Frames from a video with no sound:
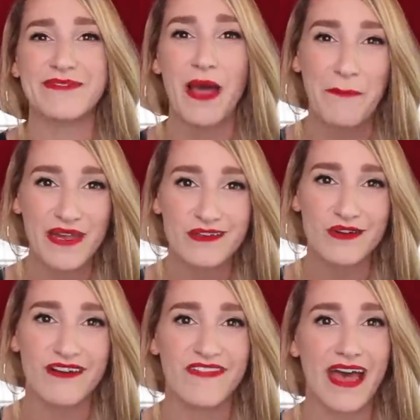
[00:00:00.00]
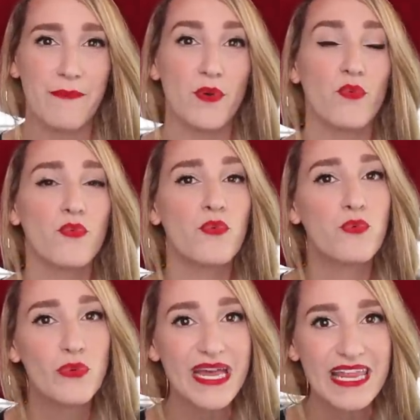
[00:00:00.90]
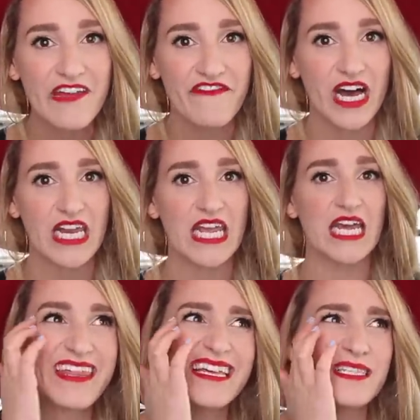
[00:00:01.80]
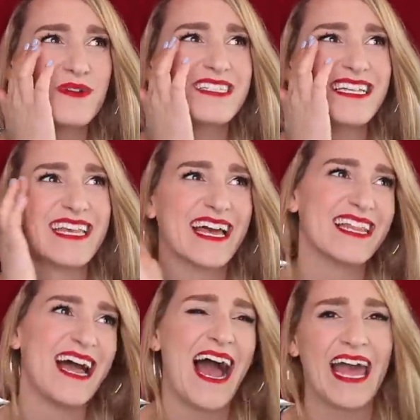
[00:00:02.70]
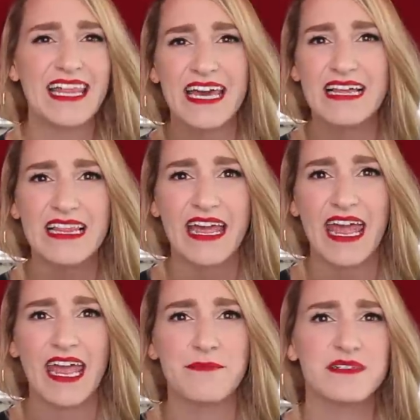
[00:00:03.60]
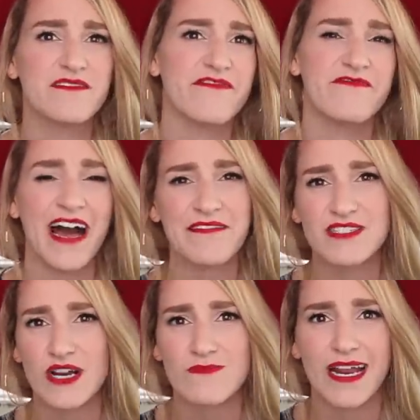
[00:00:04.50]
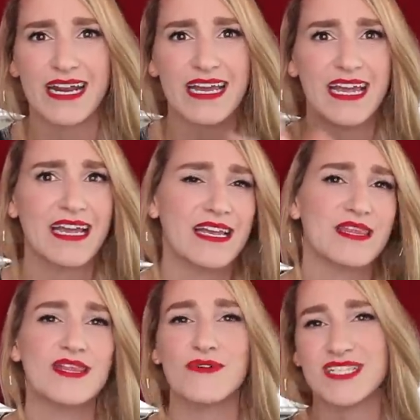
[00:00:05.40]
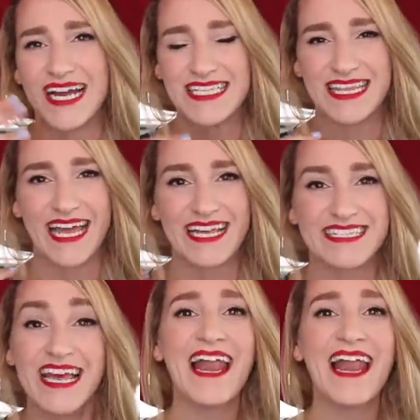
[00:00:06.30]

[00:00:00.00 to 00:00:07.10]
And a picture of them, really funny. I think this one says like highly acclaimed, 5-star rating, those kinds of things.